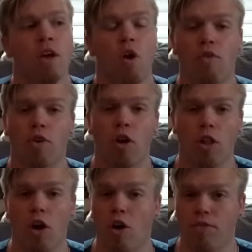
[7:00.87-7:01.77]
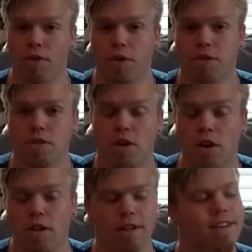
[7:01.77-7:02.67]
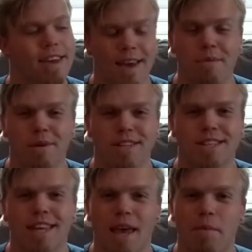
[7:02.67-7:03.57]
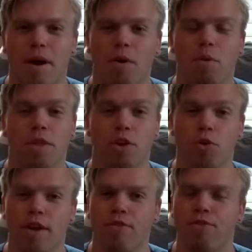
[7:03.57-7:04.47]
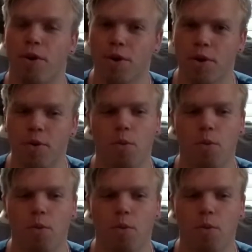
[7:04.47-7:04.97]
Overall, all cameras came out with a great photo,